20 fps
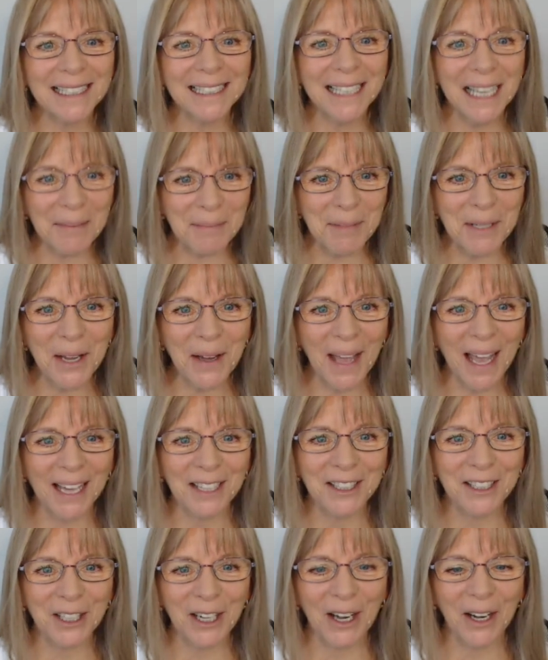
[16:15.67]
Let me know how
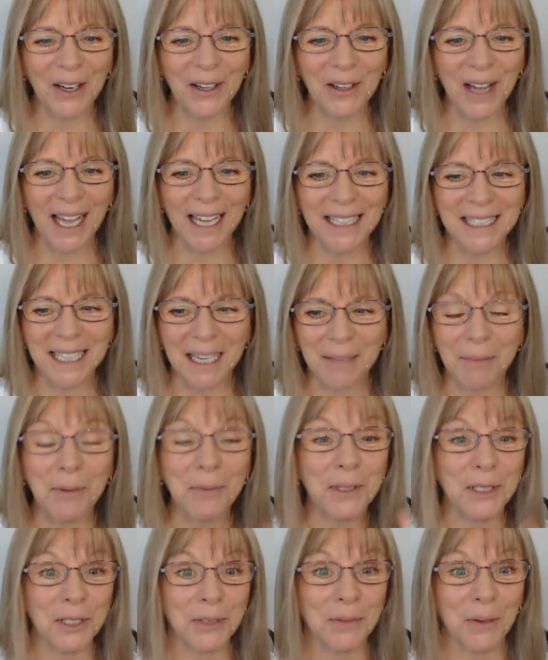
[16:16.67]
you go, and I
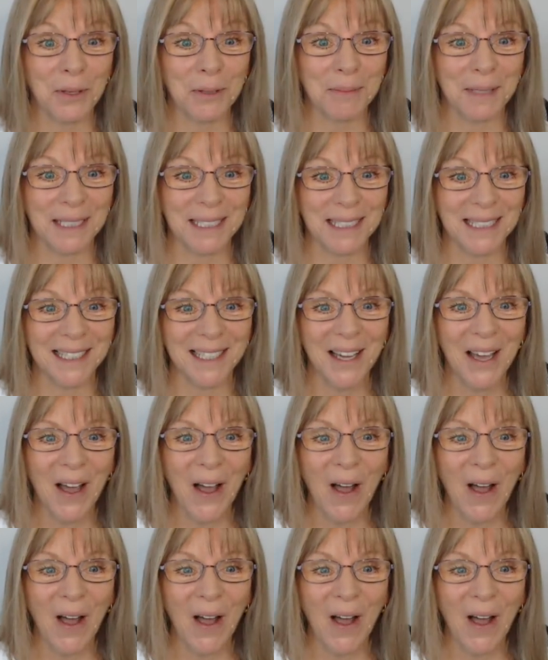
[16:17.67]
wish you all the best.